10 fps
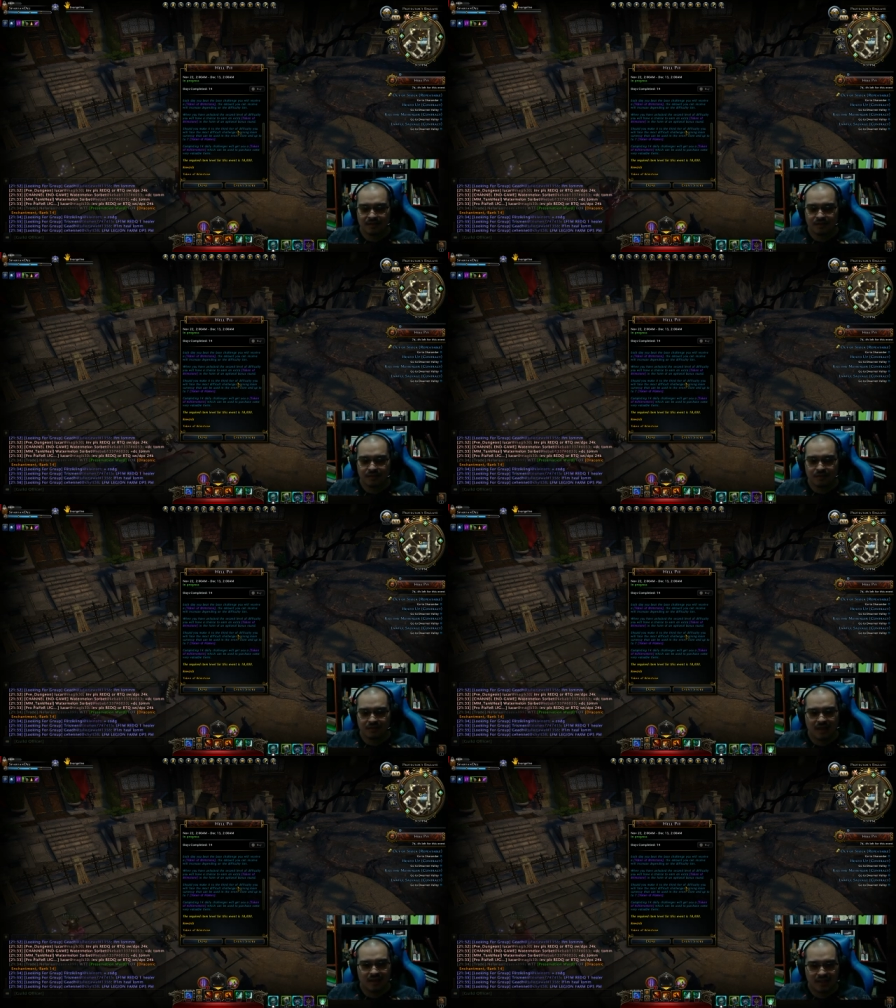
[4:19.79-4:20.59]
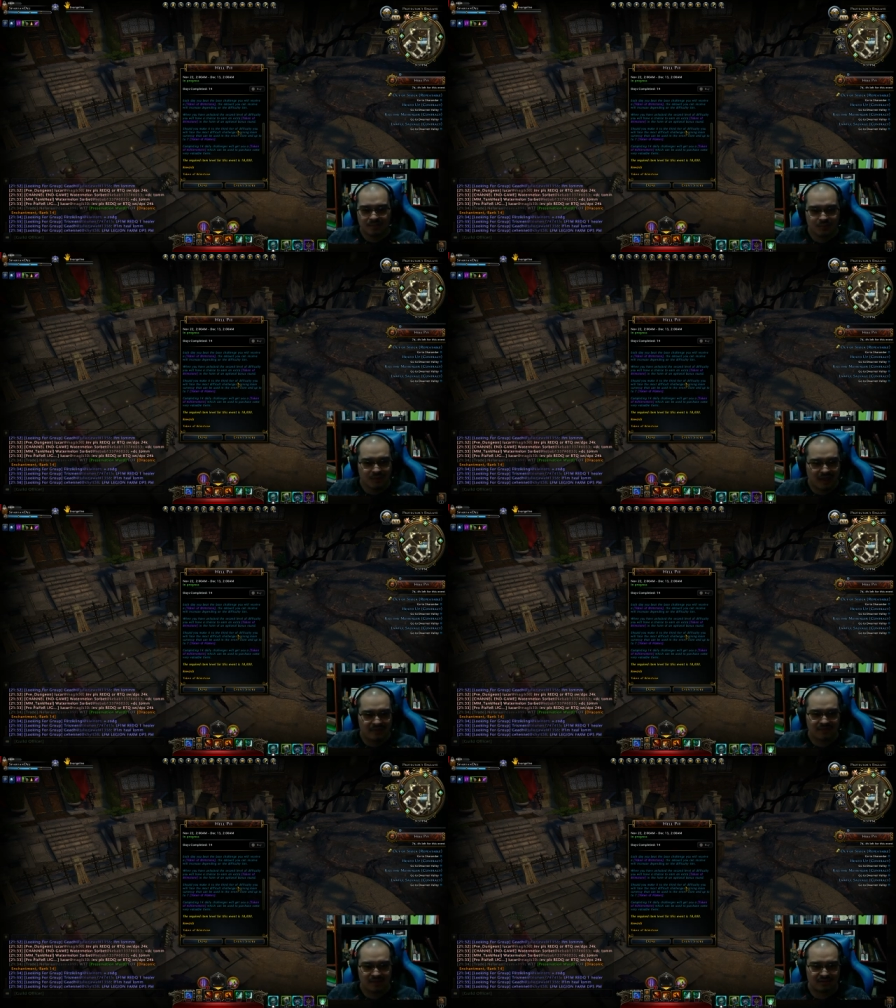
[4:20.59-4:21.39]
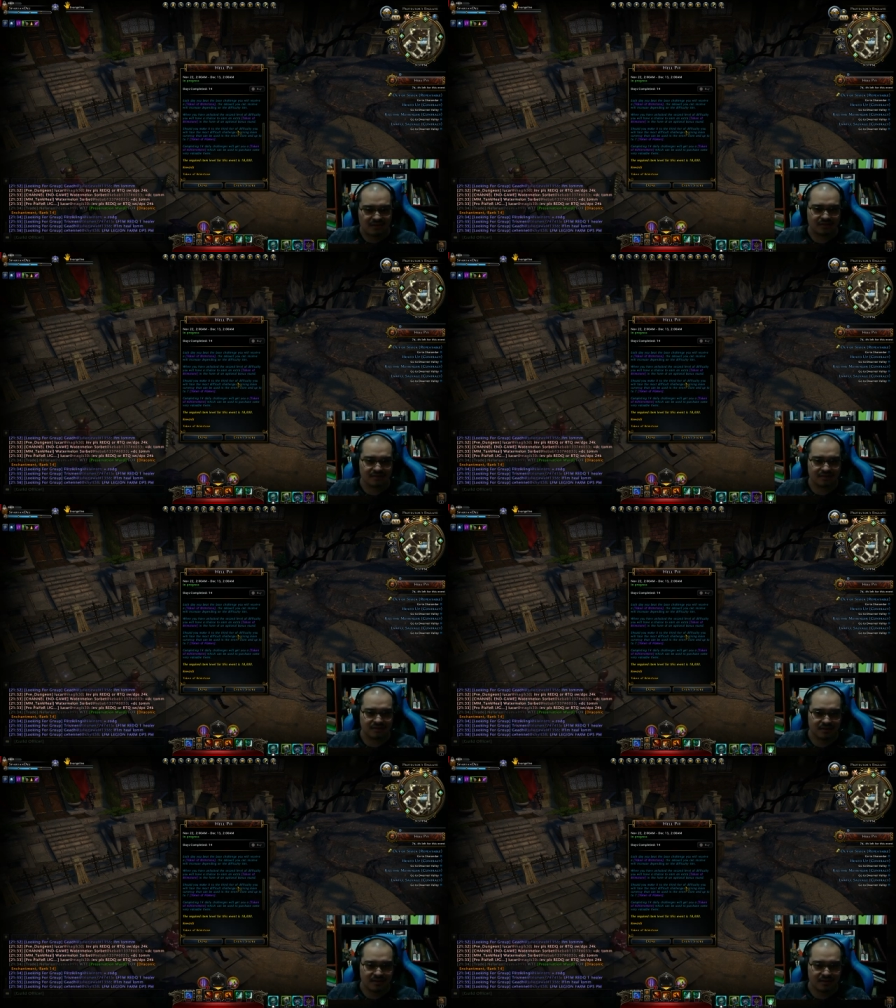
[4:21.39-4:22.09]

you will would have unlocked